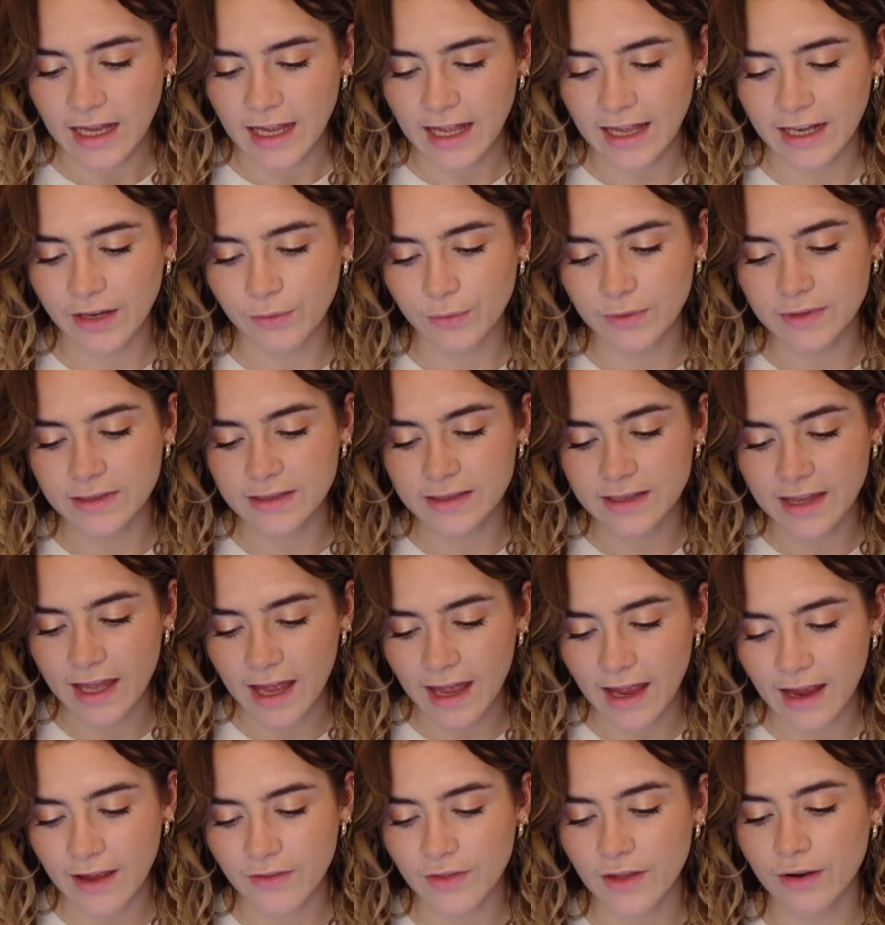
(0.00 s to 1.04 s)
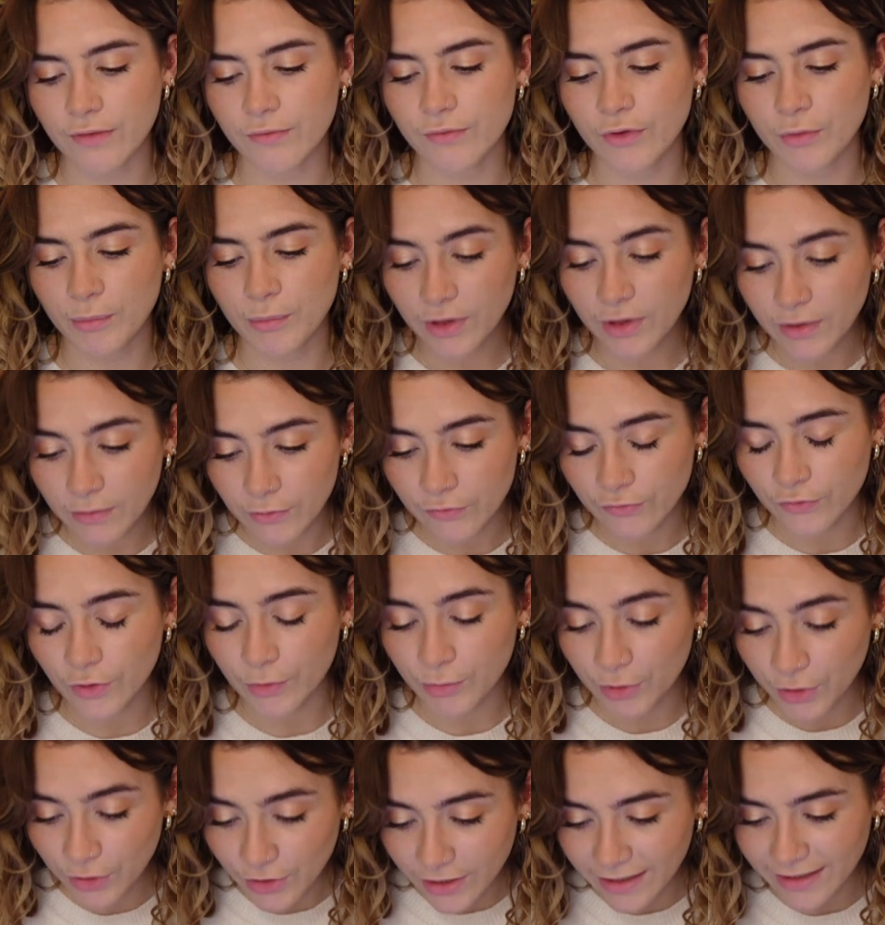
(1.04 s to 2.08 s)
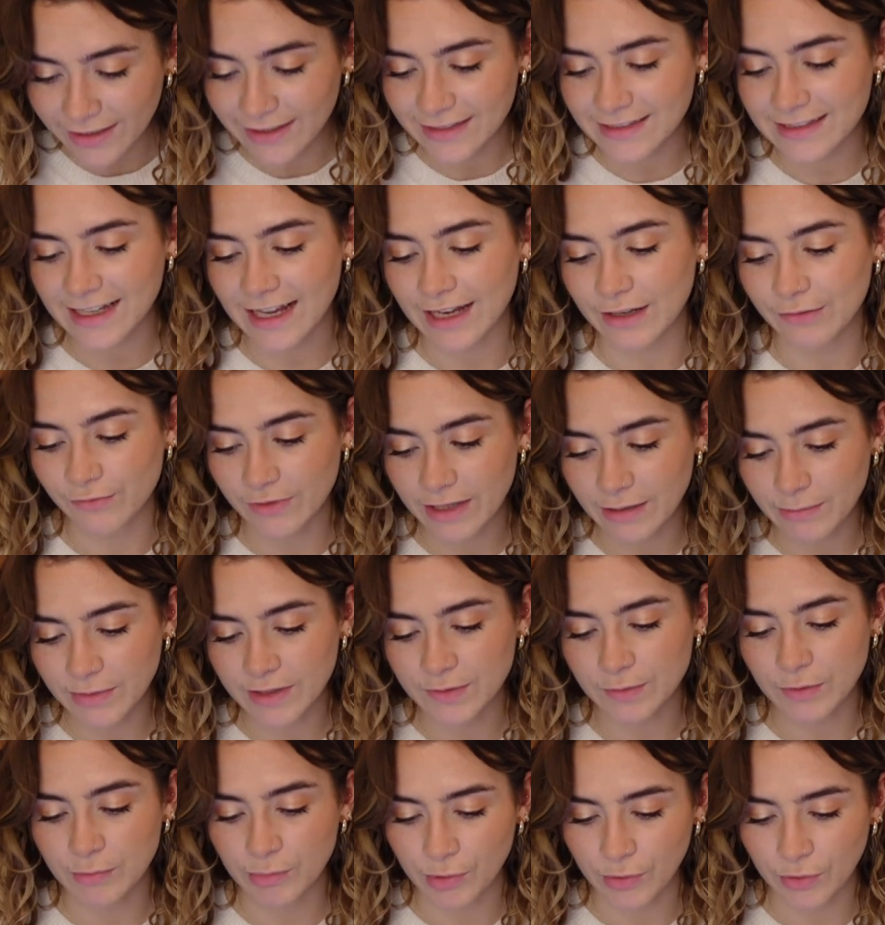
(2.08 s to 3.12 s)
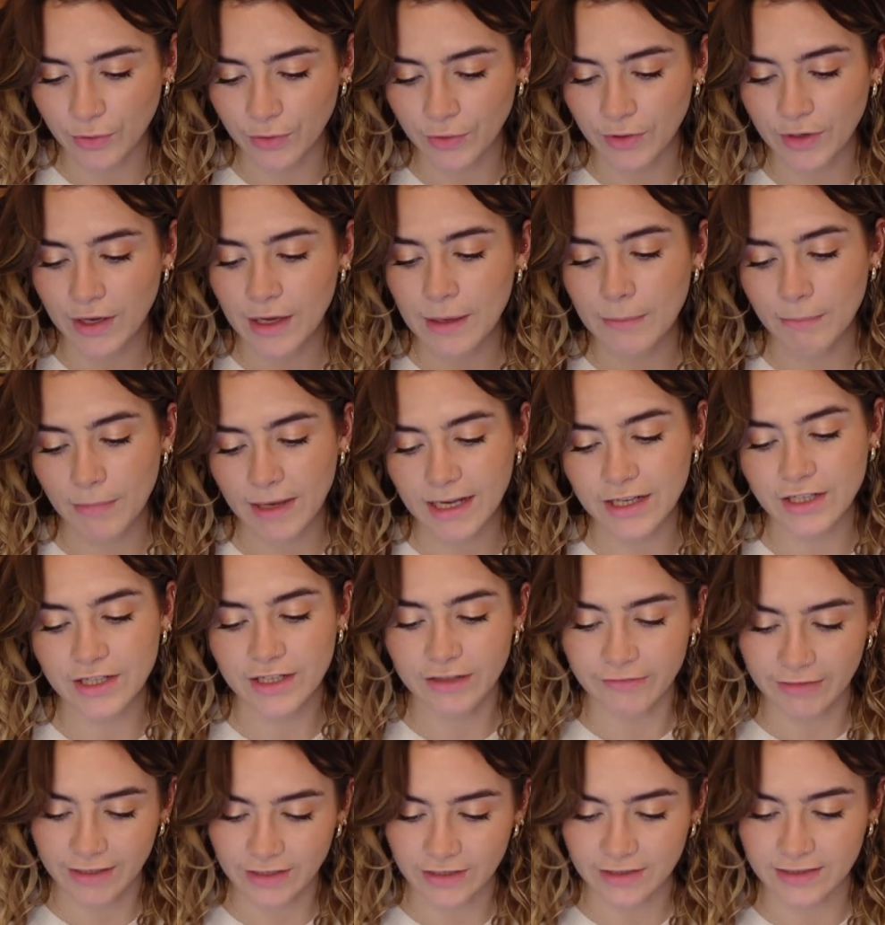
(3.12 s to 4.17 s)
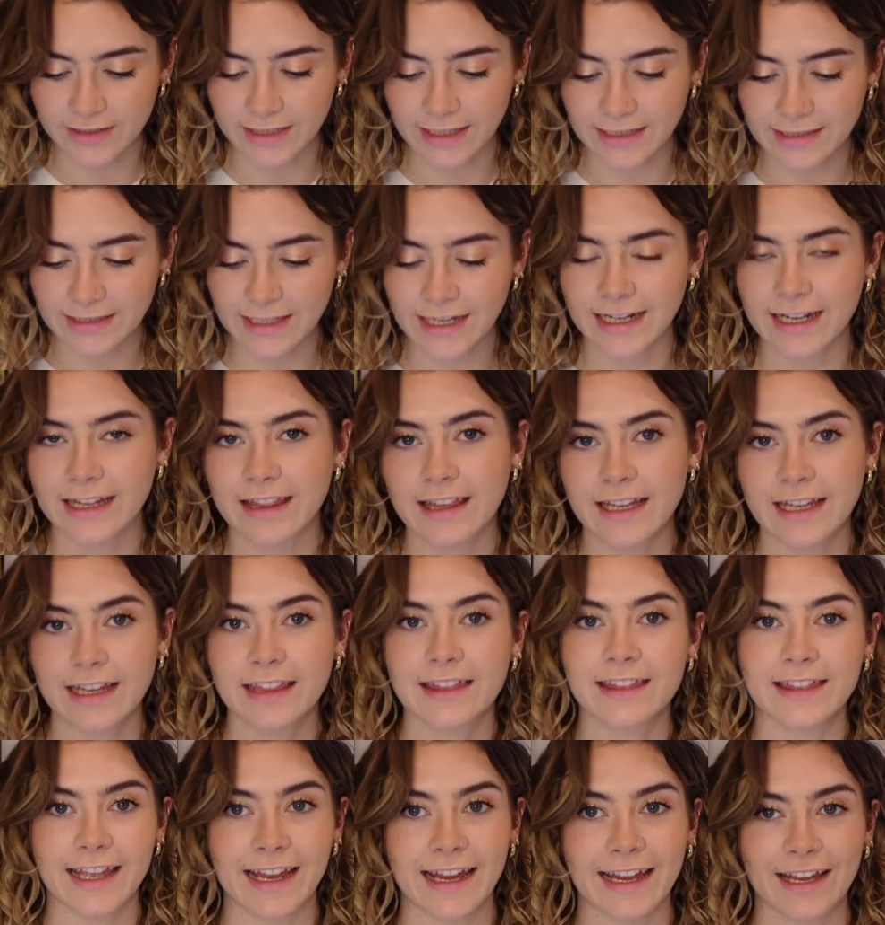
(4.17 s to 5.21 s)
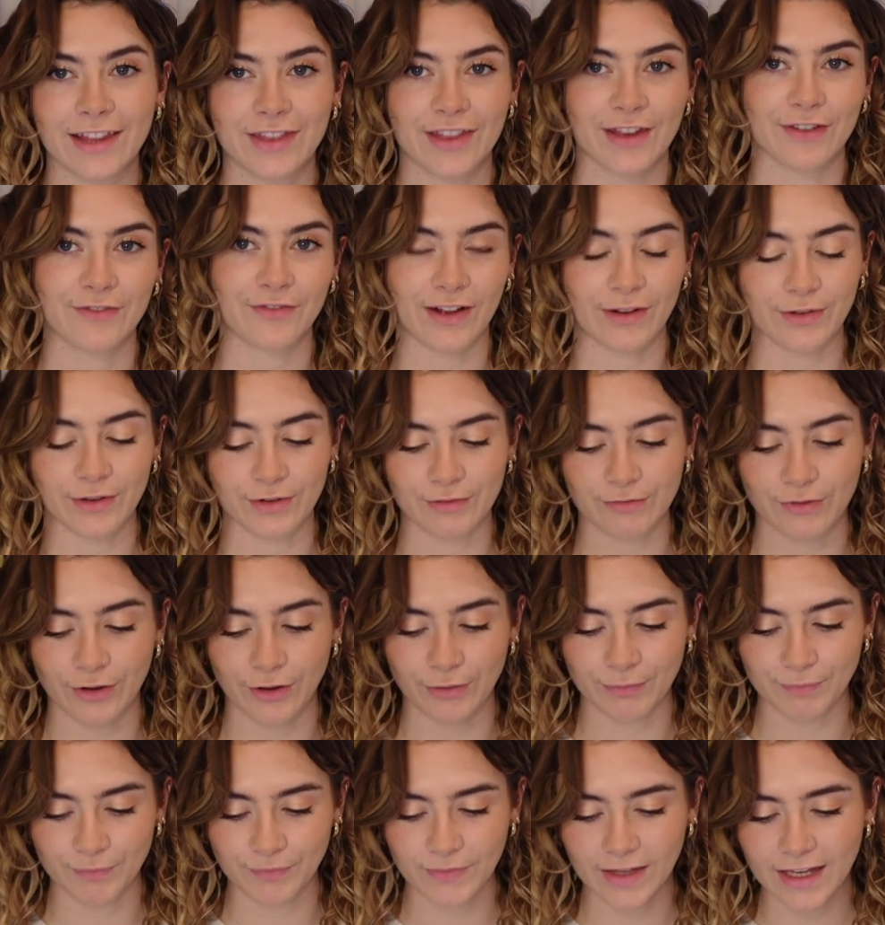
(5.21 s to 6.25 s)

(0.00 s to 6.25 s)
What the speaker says: And it was there that Romulus and Remus were born many generations later, and I think they then founded Rome.